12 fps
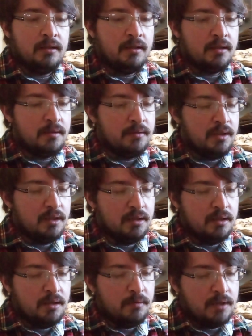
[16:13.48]
You
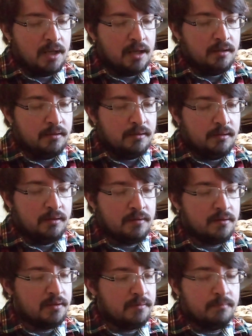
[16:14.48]
could do that.
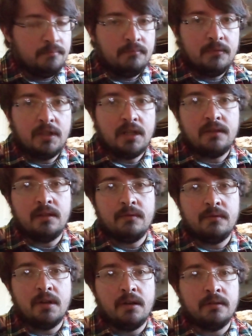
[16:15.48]
There's nothing
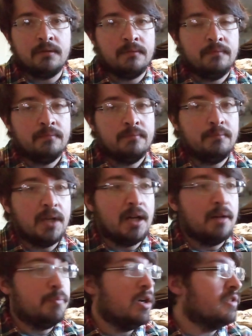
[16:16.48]
wrong
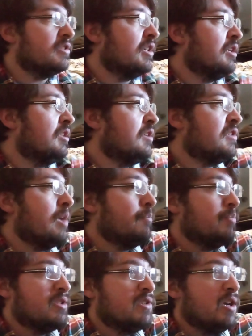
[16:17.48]
about pausing this
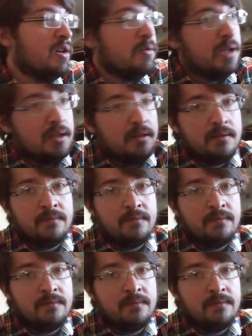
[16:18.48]
episode and